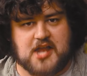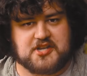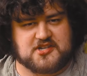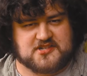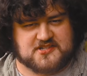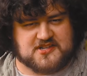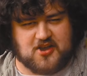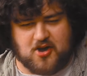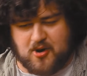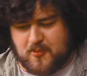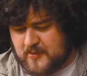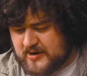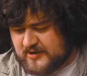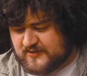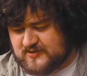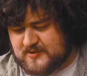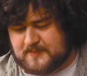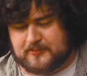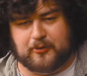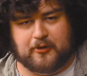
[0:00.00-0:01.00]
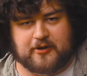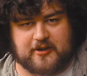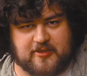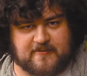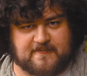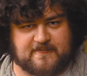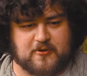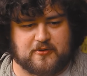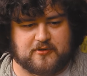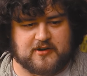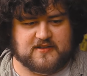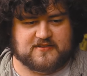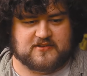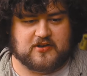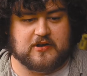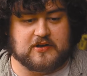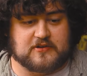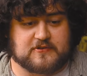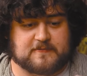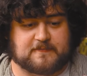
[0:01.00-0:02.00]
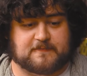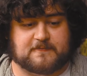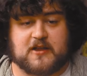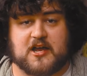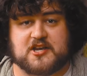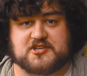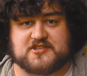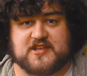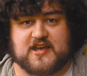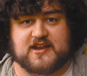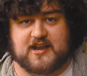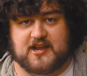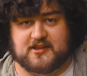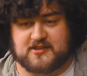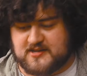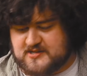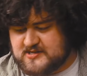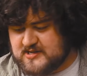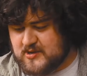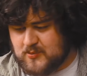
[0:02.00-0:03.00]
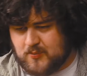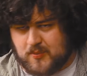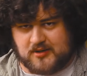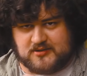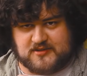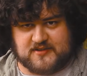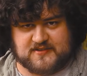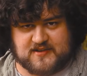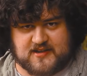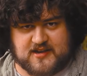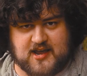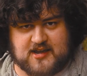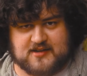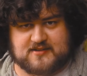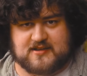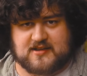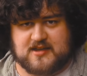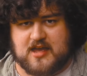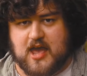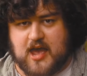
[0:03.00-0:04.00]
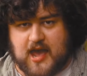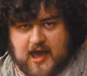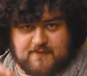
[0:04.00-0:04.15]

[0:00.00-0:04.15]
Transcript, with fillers: and just to help when it's deployed in the field, it's going to flash that LED while it's connecting,